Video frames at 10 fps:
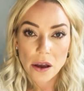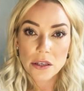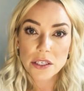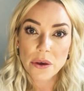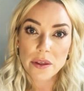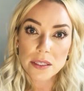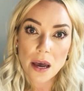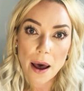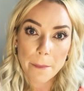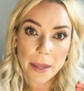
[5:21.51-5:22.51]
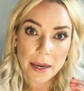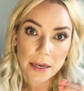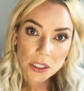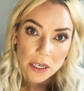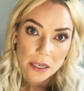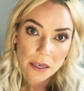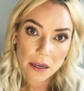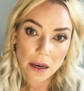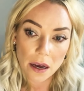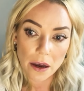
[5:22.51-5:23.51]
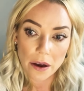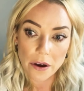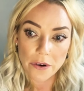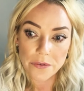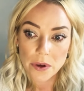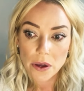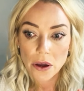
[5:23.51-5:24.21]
So this combination of